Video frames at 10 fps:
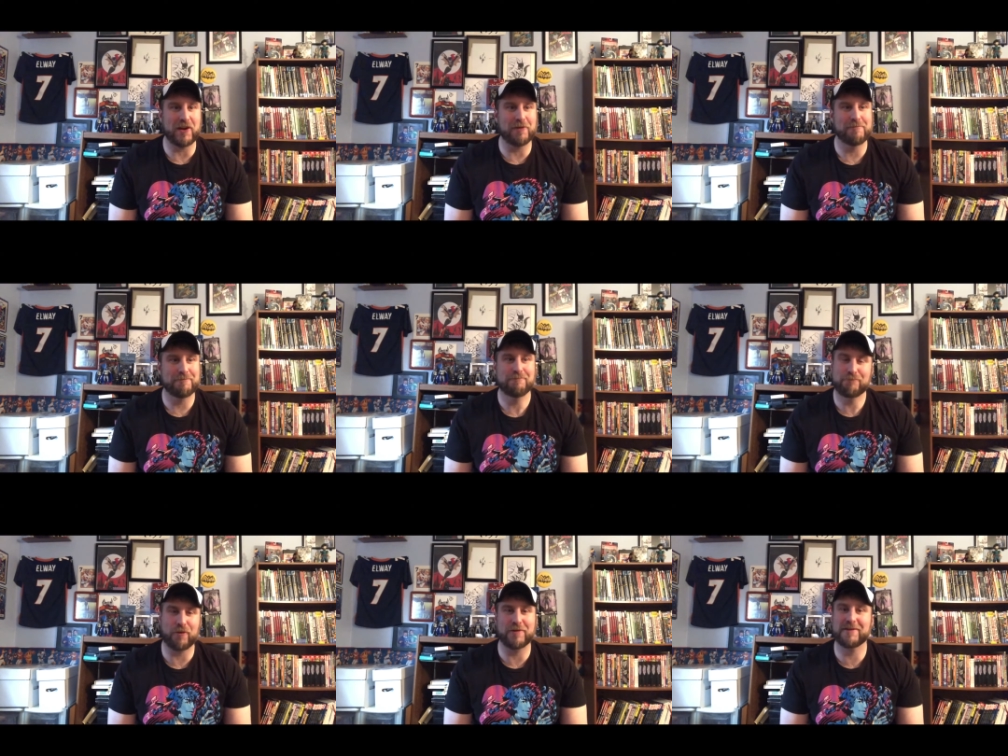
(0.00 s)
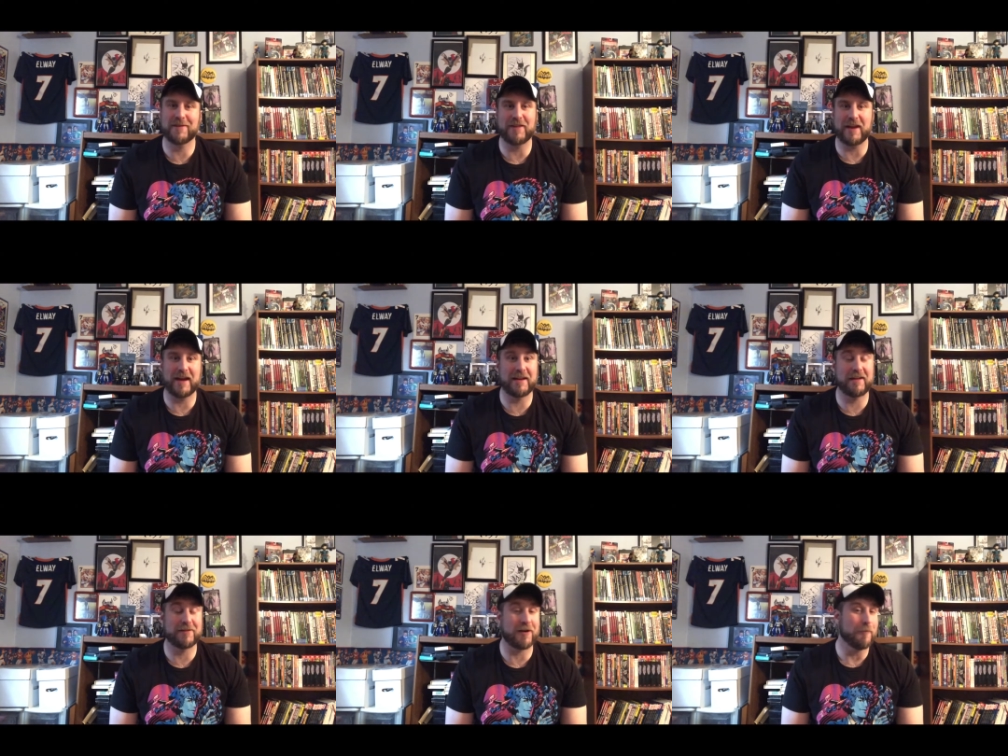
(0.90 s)
know, portions of the
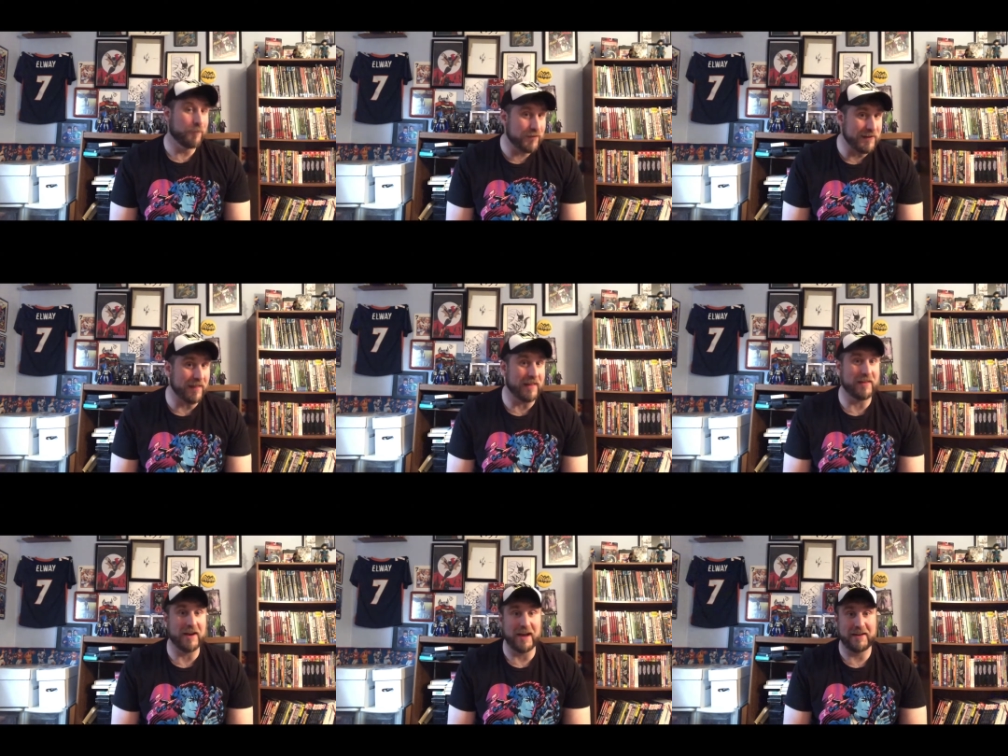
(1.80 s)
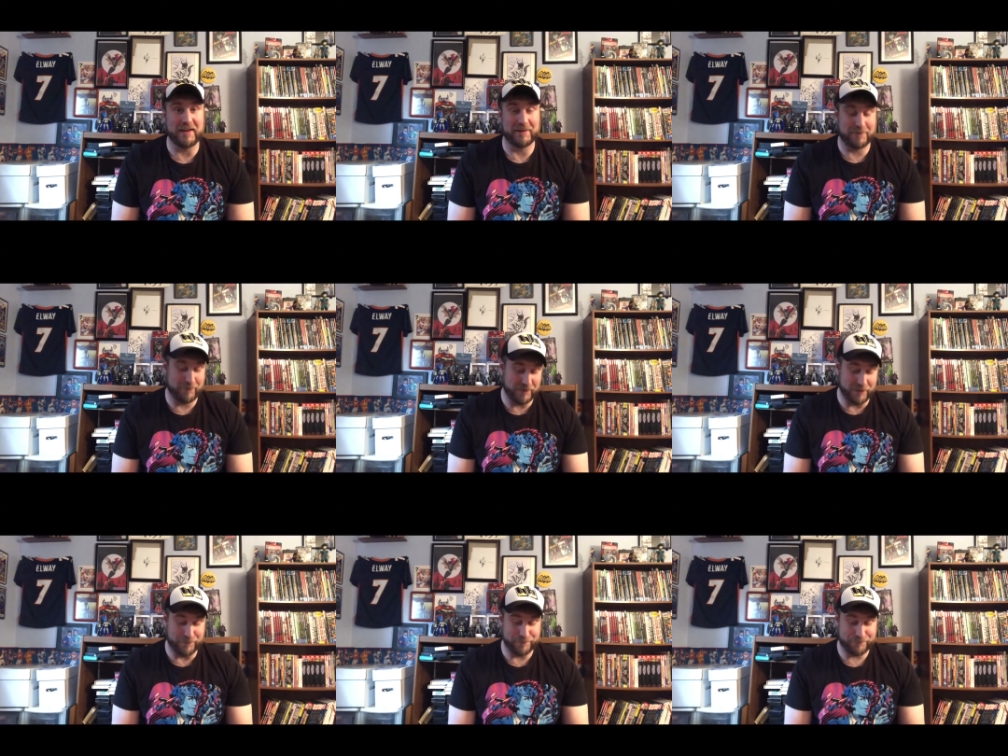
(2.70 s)
nineties are still in the nineties, so,